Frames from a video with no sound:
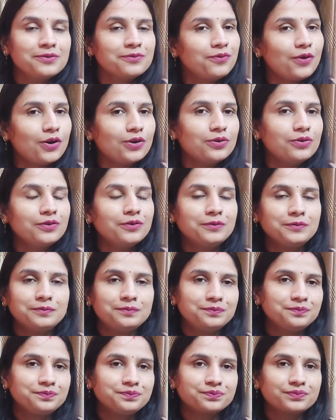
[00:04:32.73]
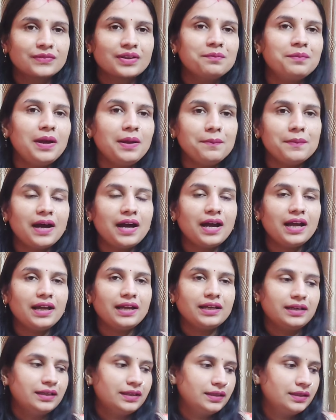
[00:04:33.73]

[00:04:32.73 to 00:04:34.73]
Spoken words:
All. Bye bye.